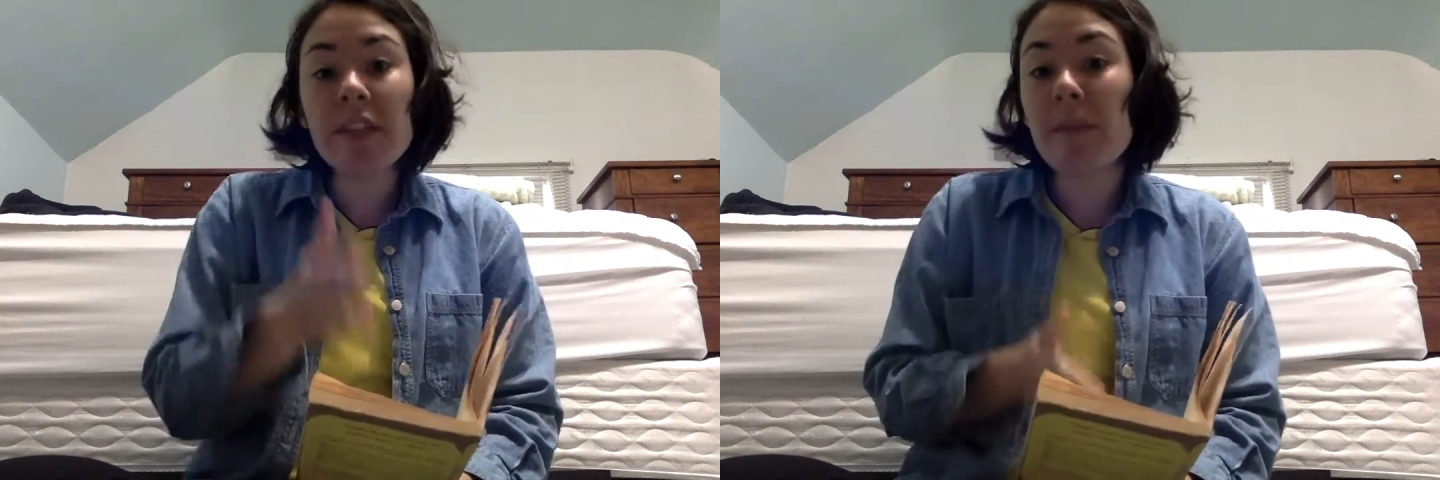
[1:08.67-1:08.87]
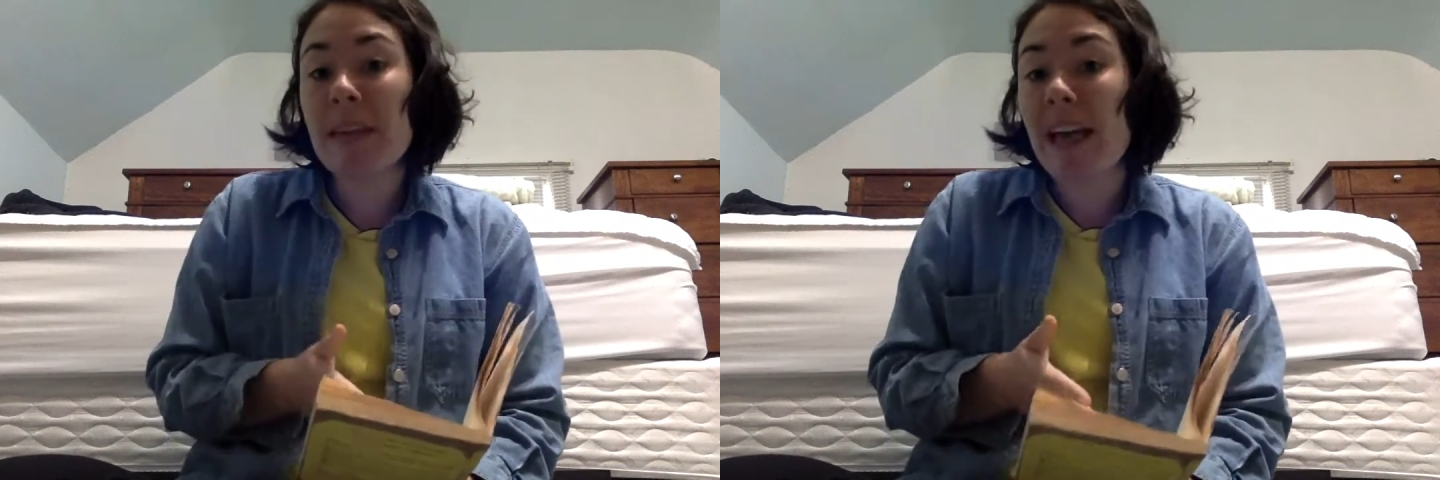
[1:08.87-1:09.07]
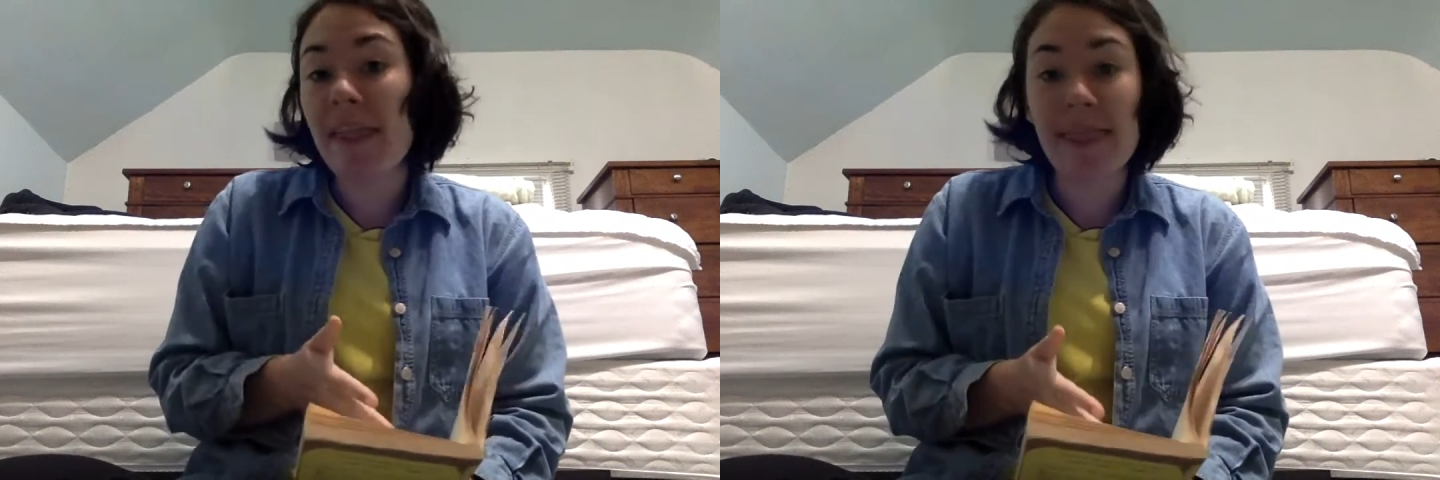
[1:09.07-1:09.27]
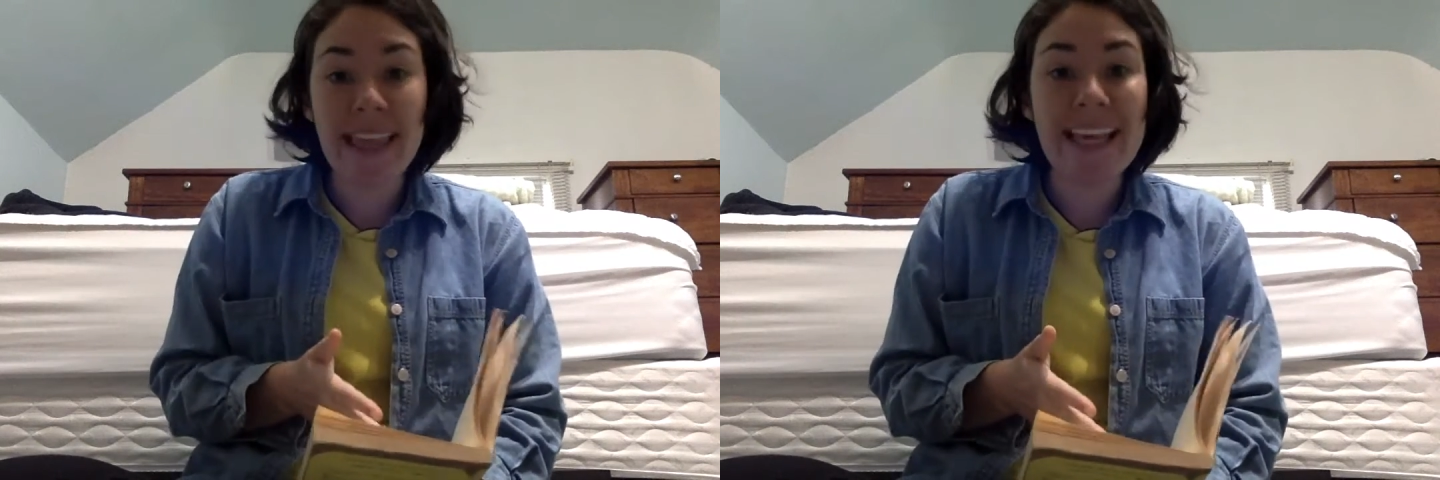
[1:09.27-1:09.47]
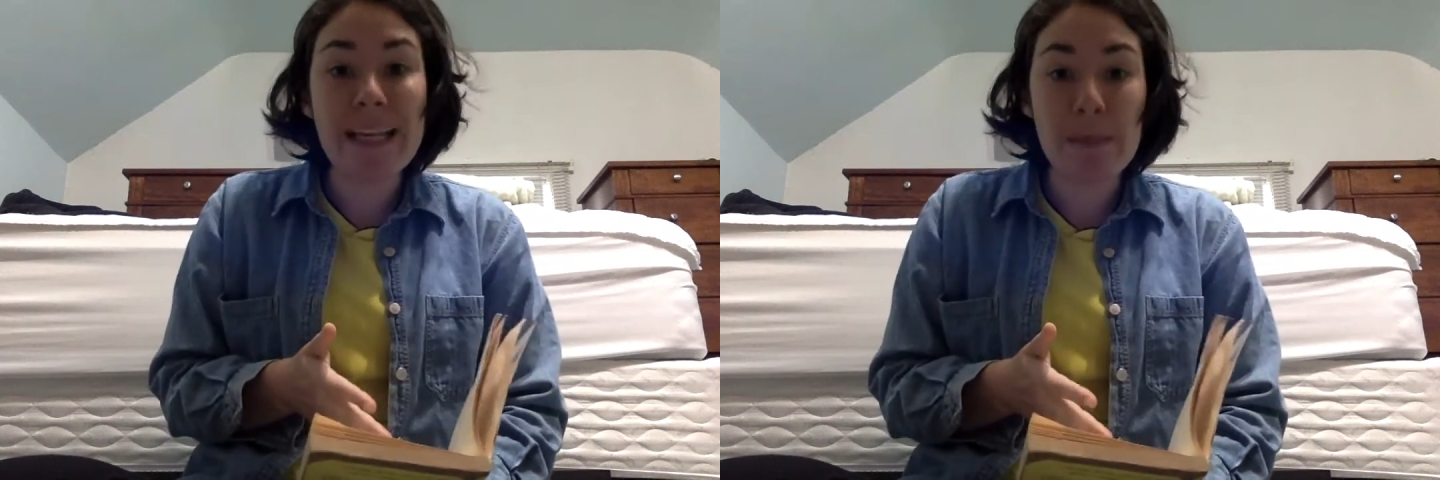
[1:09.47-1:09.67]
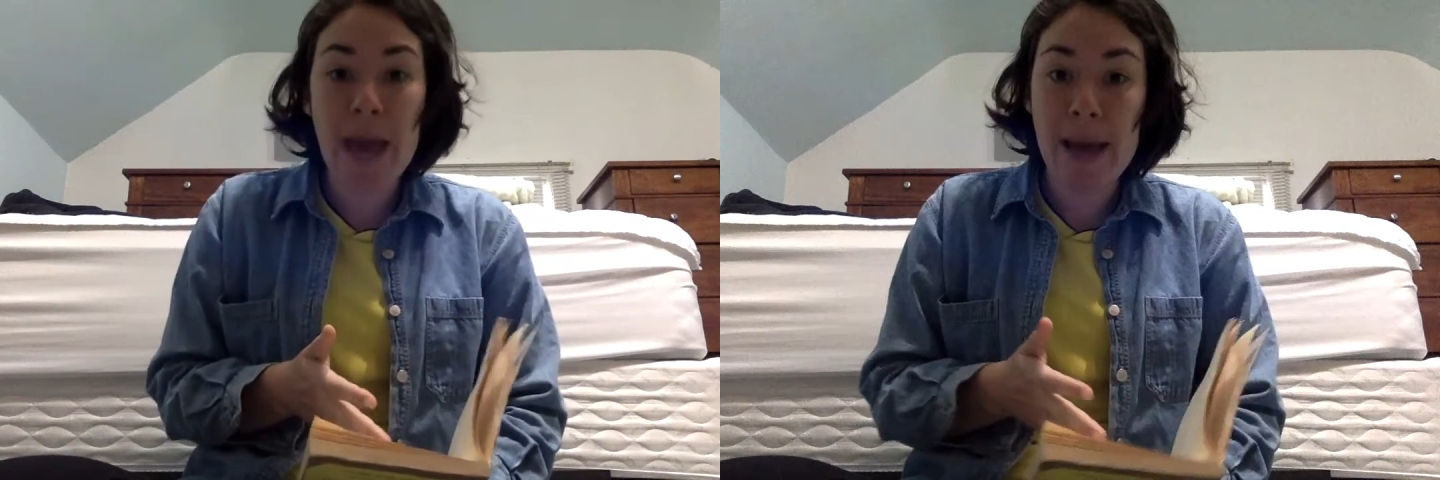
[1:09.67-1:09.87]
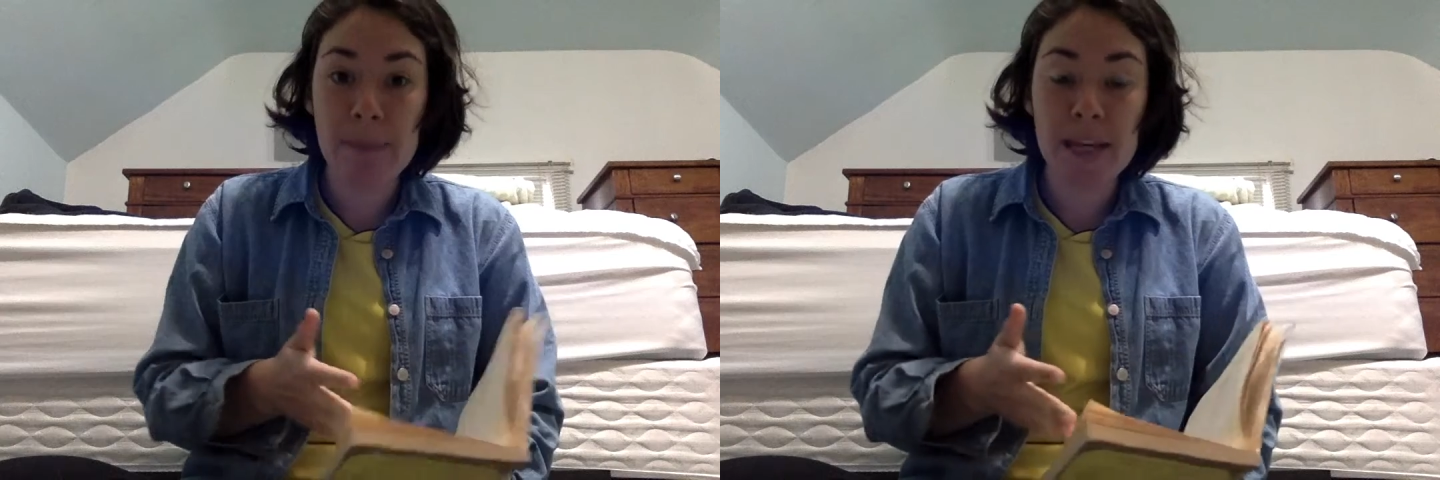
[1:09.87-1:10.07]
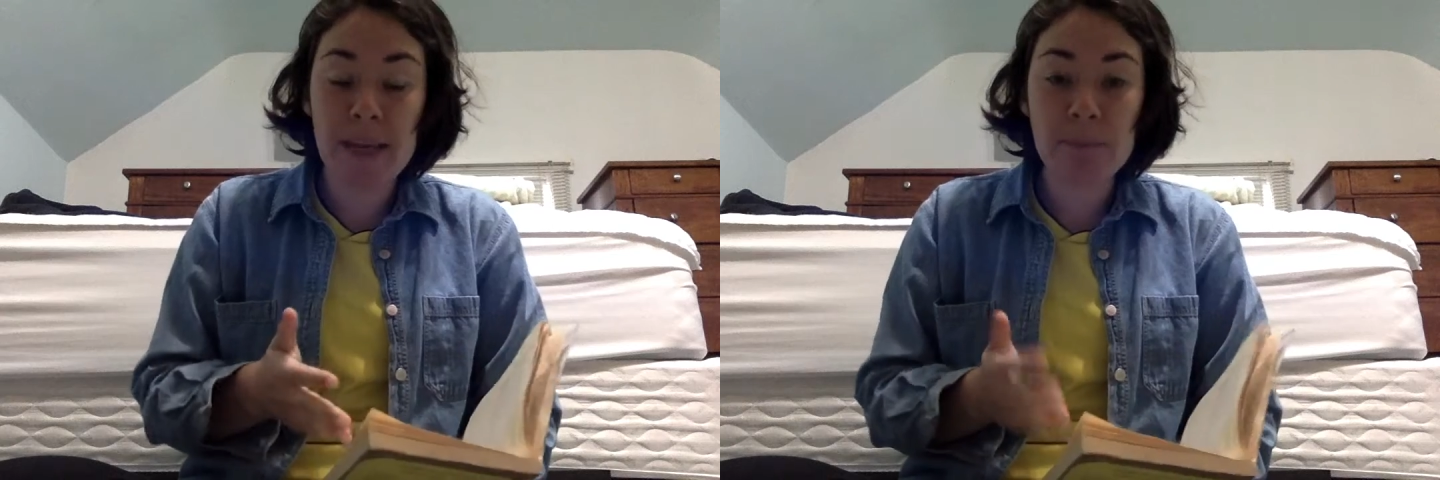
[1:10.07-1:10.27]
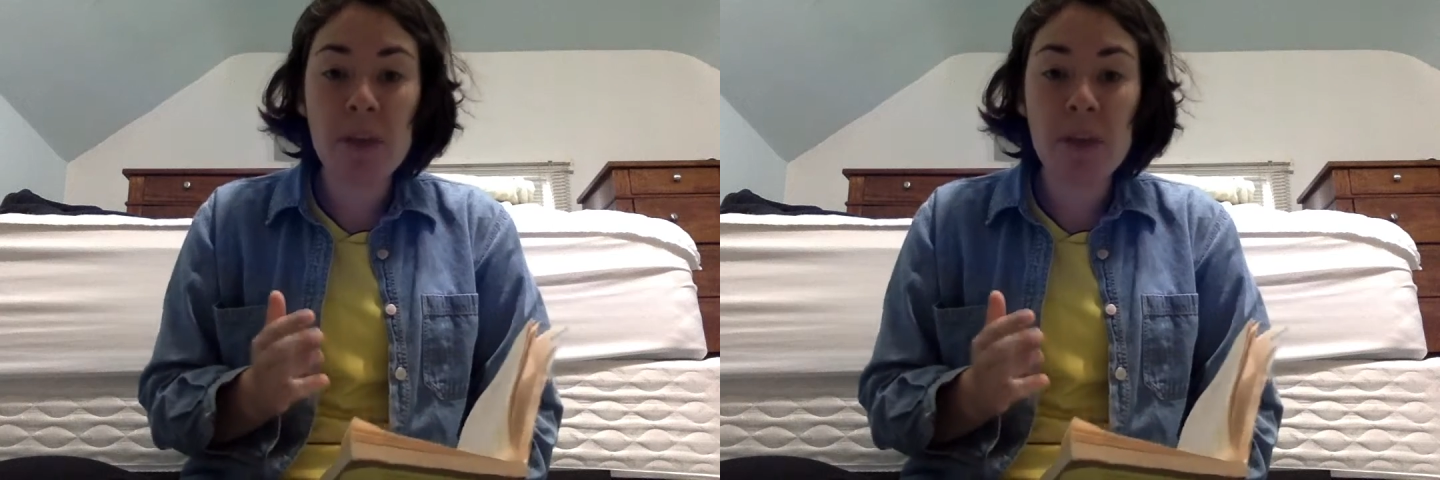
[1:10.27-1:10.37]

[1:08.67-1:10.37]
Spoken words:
to be a theme happening.